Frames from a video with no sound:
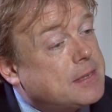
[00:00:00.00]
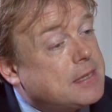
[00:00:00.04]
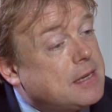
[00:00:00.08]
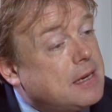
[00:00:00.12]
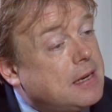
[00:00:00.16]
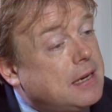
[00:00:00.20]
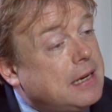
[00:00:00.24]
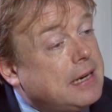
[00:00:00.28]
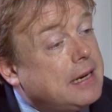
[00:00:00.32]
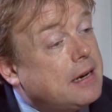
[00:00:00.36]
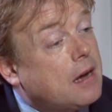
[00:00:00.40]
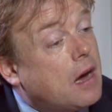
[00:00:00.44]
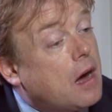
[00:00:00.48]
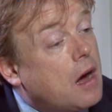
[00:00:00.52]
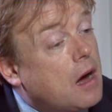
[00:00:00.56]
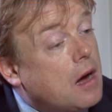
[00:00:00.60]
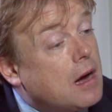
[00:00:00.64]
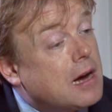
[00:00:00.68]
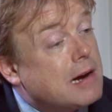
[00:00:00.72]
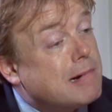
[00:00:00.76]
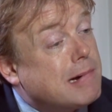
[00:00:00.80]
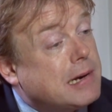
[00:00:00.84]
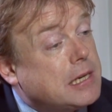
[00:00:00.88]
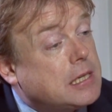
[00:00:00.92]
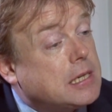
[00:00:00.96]
Certainly in
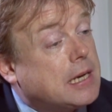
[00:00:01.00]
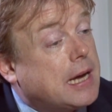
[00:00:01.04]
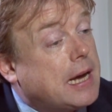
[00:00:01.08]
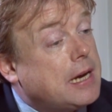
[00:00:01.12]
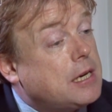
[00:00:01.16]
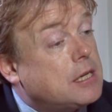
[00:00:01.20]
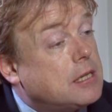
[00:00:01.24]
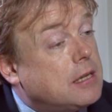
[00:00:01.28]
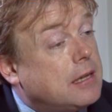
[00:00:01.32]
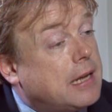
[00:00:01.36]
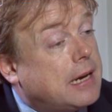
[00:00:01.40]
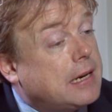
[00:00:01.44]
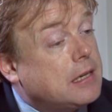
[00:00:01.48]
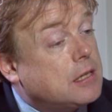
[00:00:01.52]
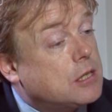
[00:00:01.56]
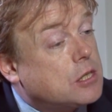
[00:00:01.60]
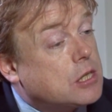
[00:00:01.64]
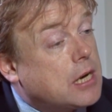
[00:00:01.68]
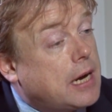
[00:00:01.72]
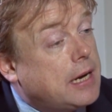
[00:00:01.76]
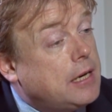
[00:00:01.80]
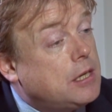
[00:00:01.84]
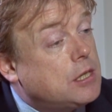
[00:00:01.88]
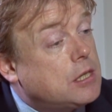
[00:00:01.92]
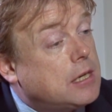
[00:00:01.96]
higher education, that is
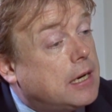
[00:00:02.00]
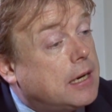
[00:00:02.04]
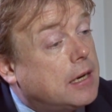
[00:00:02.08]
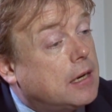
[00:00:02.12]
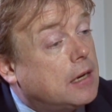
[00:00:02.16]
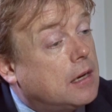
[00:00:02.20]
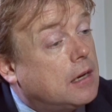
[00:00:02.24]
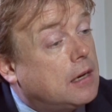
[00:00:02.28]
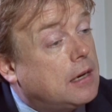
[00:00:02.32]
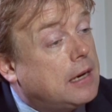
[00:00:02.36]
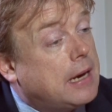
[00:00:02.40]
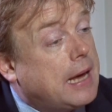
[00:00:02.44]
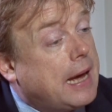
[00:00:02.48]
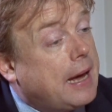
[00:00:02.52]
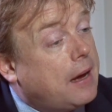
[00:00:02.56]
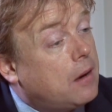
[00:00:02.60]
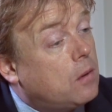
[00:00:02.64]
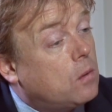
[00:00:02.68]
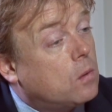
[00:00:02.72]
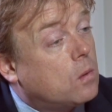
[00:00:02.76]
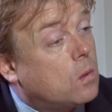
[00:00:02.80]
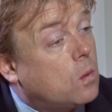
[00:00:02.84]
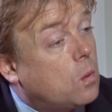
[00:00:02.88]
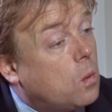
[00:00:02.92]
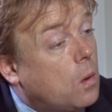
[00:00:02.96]
changing
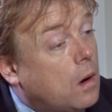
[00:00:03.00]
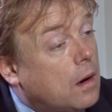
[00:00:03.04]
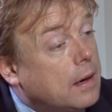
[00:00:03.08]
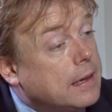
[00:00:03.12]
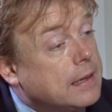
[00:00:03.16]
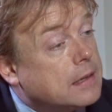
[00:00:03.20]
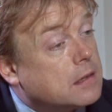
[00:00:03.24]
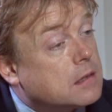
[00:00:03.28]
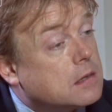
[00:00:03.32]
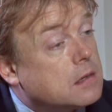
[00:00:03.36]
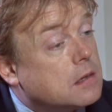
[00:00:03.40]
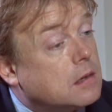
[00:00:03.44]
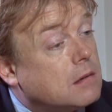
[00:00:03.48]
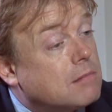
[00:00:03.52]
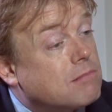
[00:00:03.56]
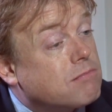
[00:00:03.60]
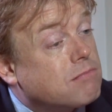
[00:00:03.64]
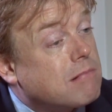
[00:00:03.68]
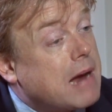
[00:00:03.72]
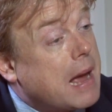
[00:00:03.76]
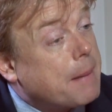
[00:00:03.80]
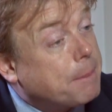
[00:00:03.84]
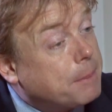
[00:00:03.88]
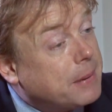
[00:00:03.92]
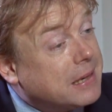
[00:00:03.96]
now quite
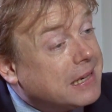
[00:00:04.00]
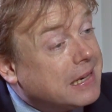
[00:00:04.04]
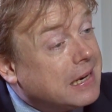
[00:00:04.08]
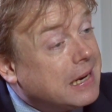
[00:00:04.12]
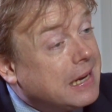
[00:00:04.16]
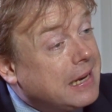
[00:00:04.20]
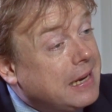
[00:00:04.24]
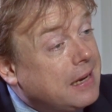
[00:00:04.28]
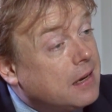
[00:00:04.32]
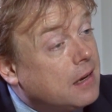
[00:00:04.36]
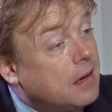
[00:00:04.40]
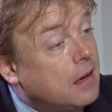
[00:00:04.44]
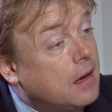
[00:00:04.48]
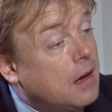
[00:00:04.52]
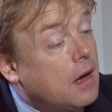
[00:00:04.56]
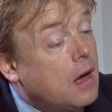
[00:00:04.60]
rapidly.